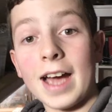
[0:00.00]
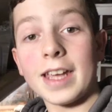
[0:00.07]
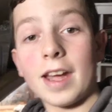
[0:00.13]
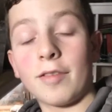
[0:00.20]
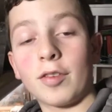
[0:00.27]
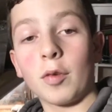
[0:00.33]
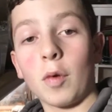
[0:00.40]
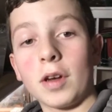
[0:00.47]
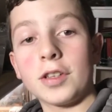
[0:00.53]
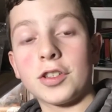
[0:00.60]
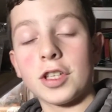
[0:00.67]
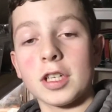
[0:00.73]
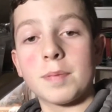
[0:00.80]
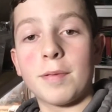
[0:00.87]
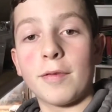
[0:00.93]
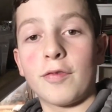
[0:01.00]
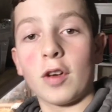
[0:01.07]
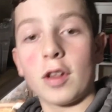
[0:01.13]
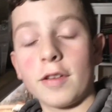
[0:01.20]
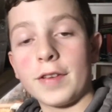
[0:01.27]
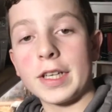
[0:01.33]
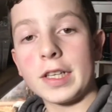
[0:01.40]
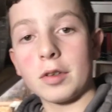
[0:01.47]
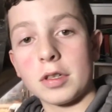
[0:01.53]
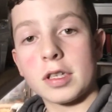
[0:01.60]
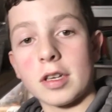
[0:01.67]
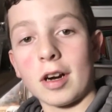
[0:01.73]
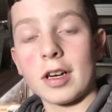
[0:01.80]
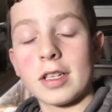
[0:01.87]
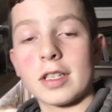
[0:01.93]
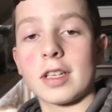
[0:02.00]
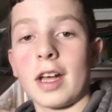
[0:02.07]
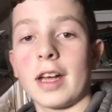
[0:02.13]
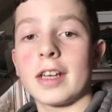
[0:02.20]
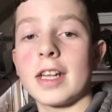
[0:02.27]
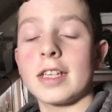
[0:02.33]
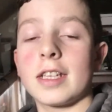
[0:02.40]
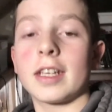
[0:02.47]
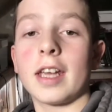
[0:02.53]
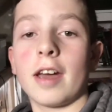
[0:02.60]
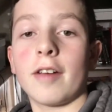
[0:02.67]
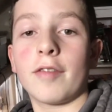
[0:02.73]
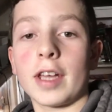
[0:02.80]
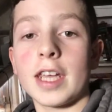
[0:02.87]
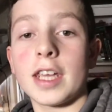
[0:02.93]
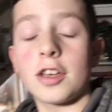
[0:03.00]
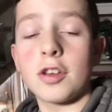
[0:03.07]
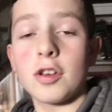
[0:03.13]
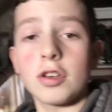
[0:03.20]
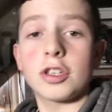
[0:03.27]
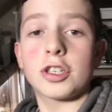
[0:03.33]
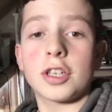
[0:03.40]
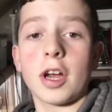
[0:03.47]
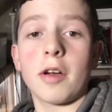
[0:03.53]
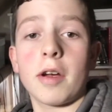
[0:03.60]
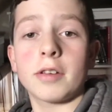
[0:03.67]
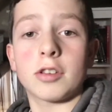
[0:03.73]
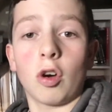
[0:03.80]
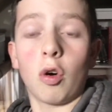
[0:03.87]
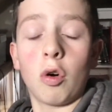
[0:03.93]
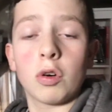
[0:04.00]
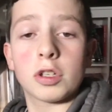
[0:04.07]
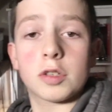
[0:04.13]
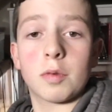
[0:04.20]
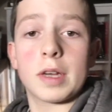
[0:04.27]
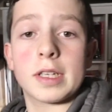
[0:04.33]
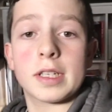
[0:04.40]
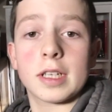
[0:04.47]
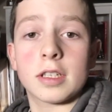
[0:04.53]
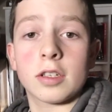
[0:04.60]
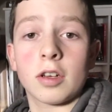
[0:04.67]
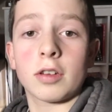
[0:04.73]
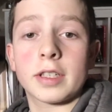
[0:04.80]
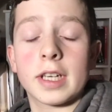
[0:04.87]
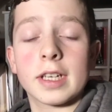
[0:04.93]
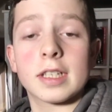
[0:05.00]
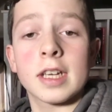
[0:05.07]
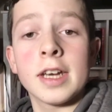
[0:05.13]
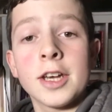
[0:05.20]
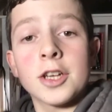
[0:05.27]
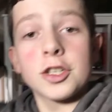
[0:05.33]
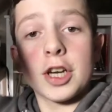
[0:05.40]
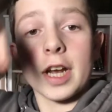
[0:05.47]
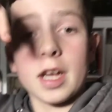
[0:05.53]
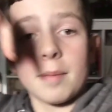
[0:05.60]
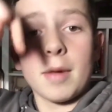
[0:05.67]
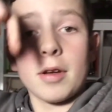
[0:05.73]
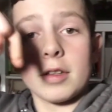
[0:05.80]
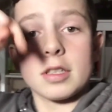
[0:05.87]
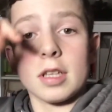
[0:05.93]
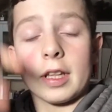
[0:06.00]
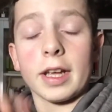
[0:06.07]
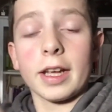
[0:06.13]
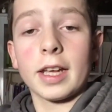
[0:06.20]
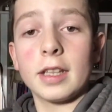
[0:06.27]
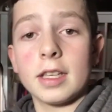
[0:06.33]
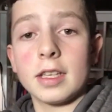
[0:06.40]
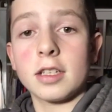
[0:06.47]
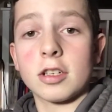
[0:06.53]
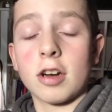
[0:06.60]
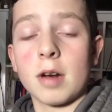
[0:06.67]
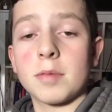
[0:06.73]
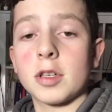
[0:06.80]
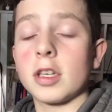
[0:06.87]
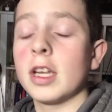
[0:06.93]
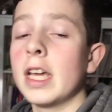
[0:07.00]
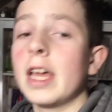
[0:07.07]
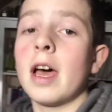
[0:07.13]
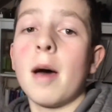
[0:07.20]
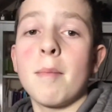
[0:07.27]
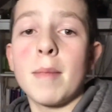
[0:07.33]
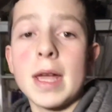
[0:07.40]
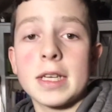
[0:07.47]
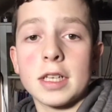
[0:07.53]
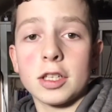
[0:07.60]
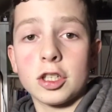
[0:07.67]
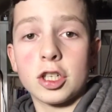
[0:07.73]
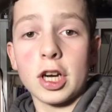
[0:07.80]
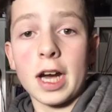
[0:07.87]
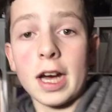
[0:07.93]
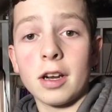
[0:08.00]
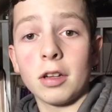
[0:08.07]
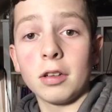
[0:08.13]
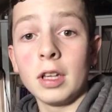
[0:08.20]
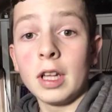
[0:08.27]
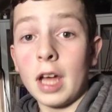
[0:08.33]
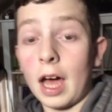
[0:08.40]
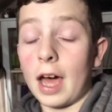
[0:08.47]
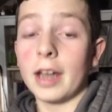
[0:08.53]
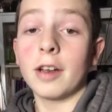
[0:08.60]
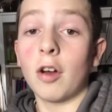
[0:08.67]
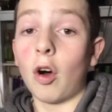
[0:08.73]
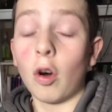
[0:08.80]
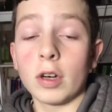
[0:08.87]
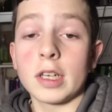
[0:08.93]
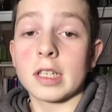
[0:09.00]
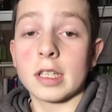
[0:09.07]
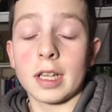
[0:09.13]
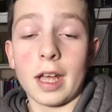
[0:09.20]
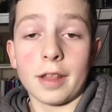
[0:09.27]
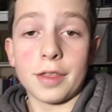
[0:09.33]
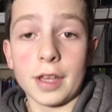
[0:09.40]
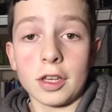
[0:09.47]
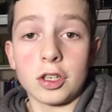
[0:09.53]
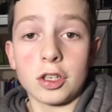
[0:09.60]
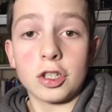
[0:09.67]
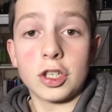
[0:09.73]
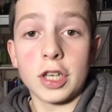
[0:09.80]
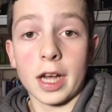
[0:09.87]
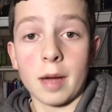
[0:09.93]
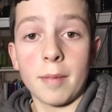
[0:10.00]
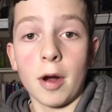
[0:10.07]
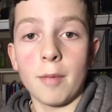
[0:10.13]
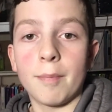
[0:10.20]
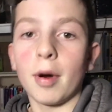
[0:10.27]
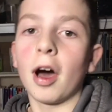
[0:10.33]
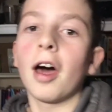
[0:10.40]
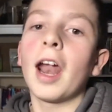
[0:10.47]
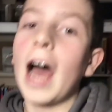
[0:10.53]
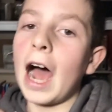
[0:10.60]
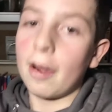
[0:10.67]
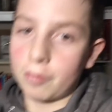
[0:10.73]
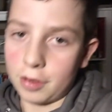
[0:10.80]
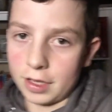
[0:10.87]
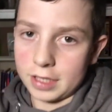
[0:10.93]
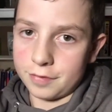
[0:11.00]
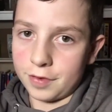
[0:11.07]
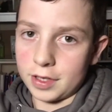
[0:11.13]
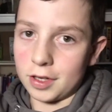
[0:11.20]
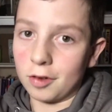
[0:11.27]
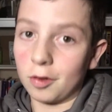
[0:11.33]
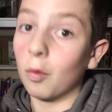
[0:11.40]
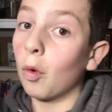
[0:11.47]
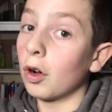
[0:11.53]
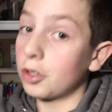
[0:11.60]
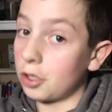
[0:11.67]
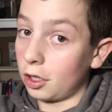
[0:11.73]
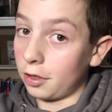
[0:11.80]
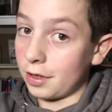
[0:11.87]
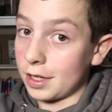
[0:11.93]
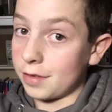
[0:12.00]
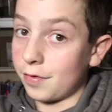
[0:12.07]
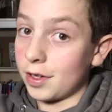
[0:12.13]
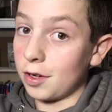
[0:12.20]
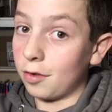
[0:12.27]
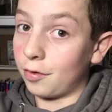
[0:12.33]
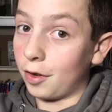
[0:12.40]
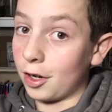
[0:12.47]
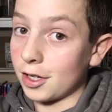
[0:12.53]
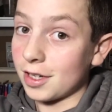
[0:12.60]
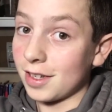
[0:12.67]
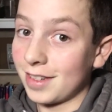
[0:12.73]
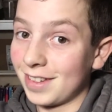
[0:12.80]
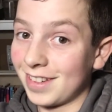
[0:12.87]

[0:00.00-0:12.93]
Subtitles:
Hi everyone, just before the video starts, I need to give a huge shout out to Josue's Exotics. Check him out, there's a link in the description. Amazing channel, and honestly I think you should check him out, but after this video. Watch all of this video first.